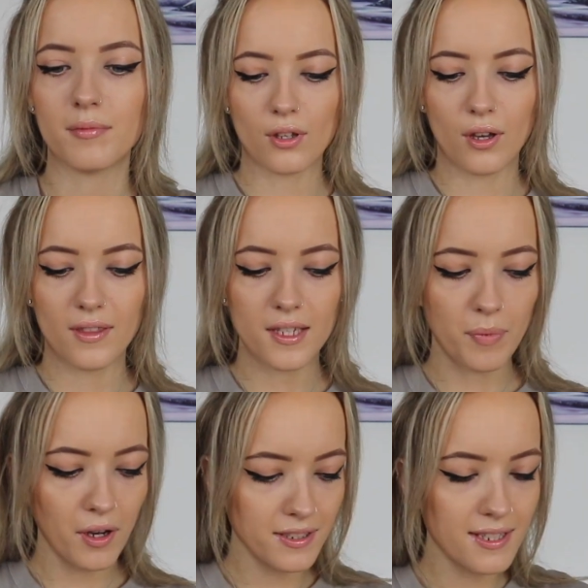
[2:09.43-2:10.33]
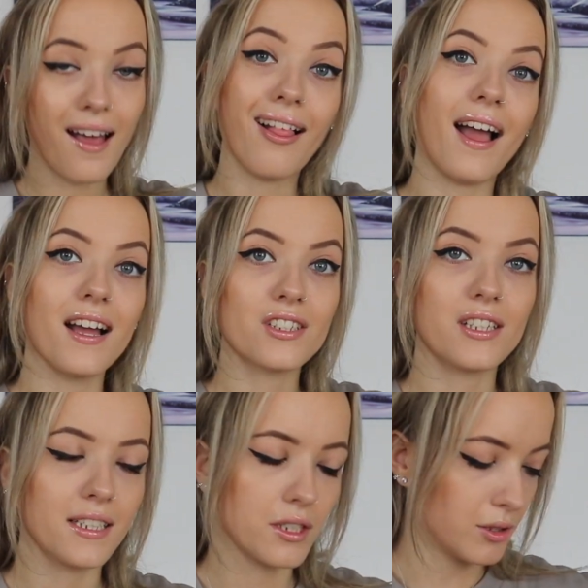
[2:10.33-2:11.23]
So this ponytail
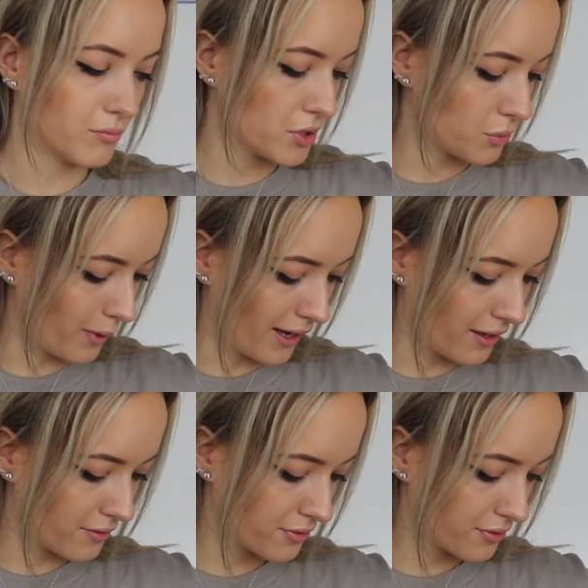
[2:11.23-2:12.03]
actually comes with